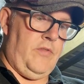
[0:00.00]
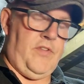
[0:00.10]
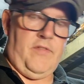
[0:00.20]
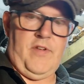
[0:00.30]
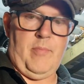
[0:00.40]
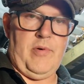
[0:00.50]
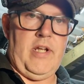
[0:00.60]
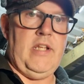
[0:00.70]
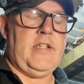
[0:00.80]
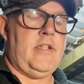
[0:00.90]
if it
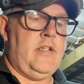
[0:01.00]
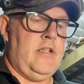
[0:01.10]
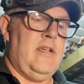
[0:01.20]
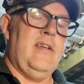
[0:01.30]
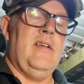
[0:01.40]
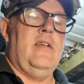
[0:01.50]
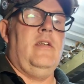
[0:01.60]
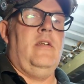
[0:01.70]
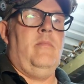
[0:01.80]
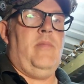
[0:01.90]
evaporates,
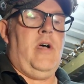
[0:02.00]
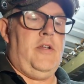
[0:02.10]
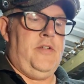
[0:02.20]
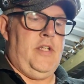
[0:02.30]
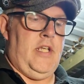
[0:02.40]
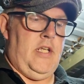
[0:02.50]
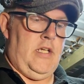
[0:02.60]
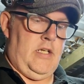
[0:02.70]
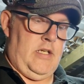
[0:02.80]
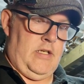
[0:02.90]
pardon
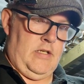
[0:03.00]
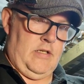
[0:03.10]
the